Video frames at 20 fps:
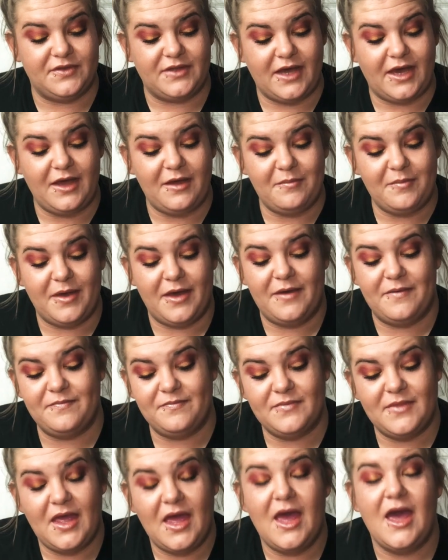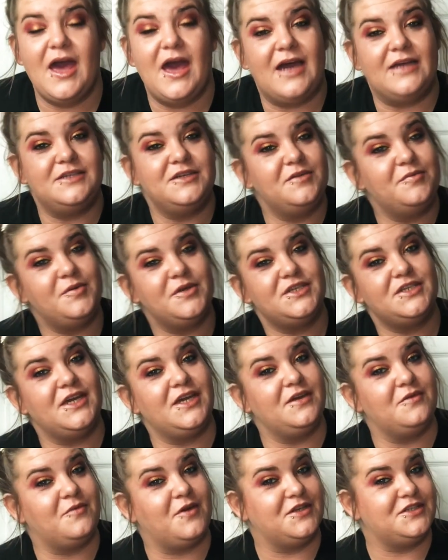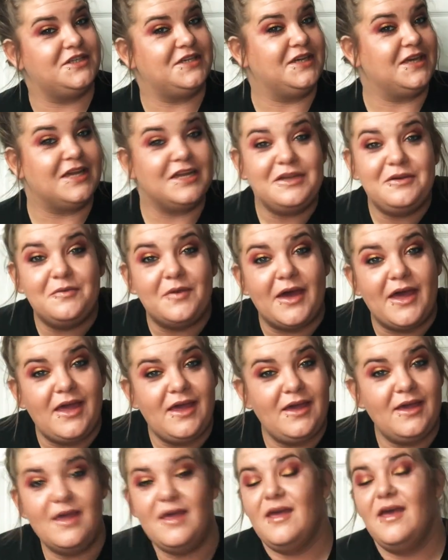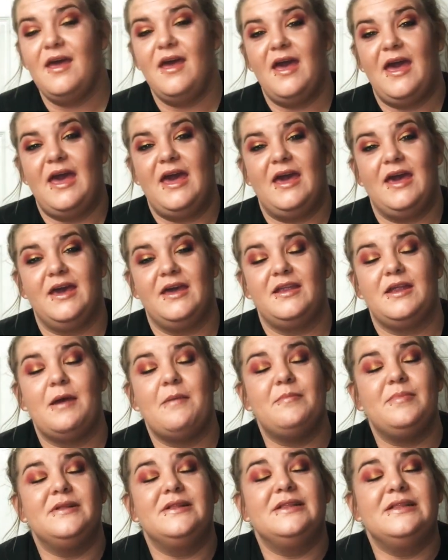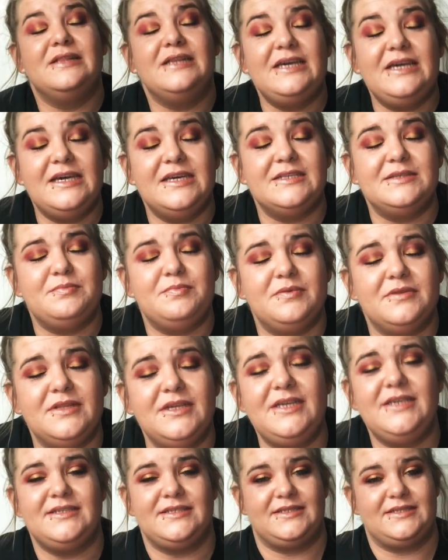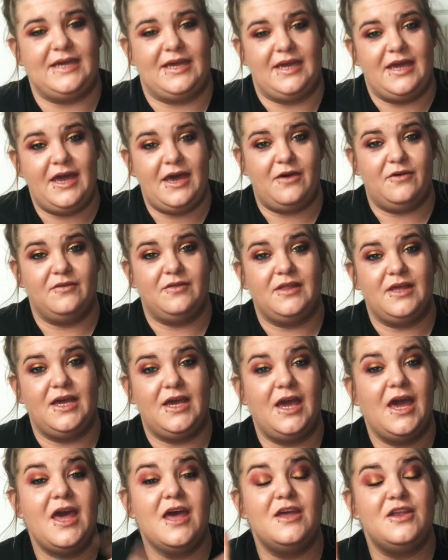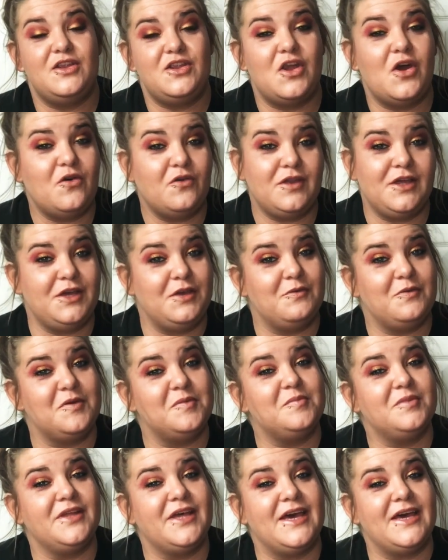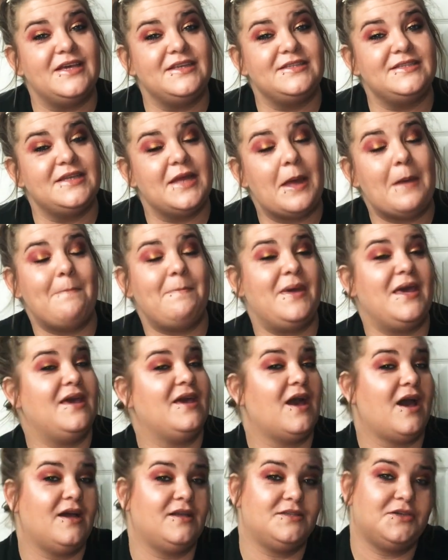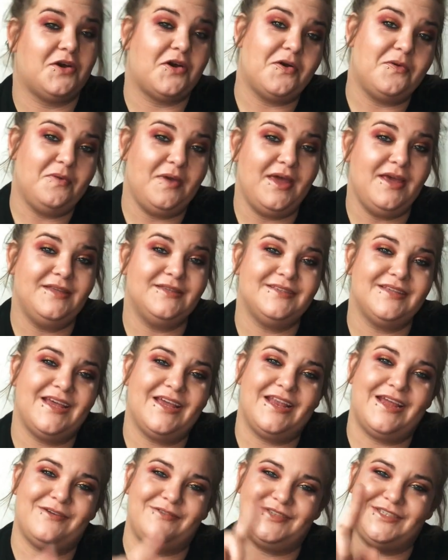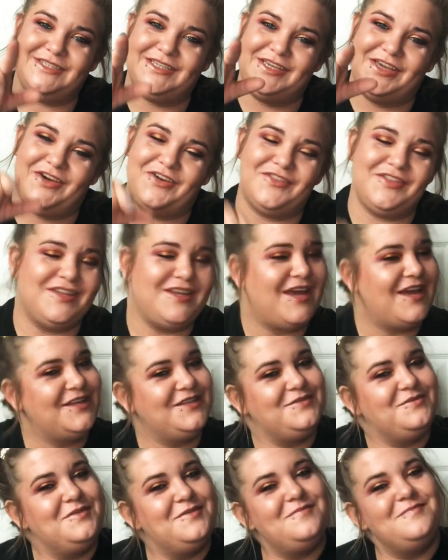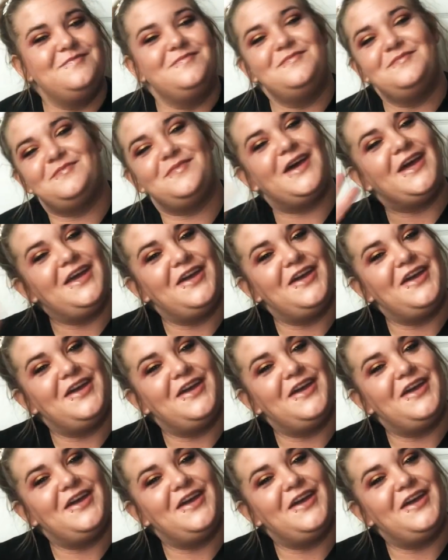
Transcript: that, but I do appreciate you watching anyway. And please, please stay healthy. Know that you are blessed. Be kind always, and I will see y'all on the next one. Bye,